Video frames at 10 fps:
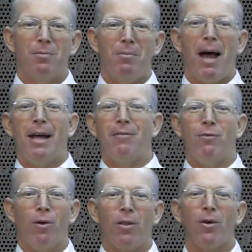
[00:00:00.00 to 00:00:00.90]
Back and
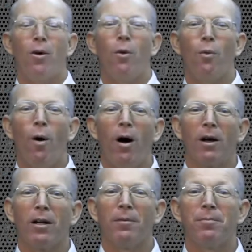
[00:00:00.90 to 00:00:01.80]
forth.
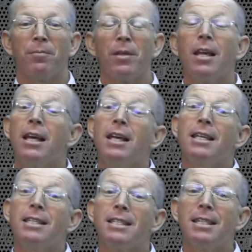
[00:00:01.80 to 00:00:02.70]
Walk.
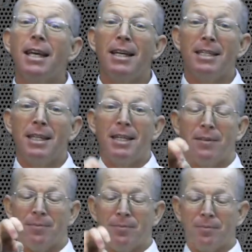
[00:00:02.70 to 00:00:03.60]
Sit.
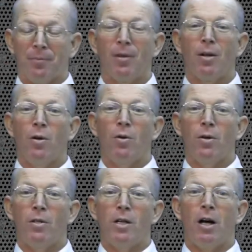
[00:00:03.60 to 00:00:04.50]

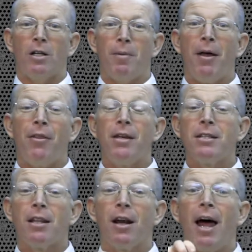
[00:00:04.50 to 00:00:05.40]
Talked about
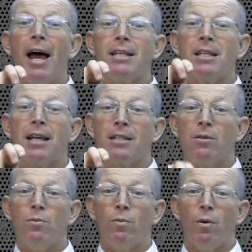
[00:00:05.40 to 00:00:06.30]
this in the last
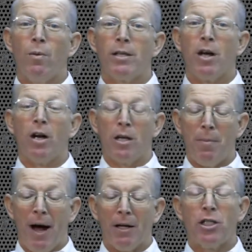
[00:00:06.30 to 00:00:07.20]
lesson when we talked
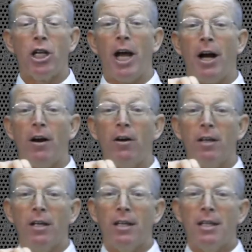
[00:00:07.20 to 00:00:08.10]
about chair.
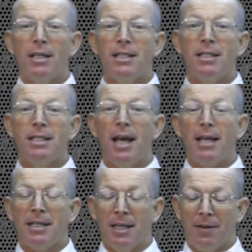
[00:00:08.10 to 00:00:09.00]

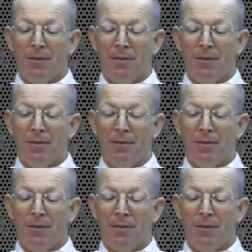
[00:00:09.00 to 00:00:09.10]
Sit.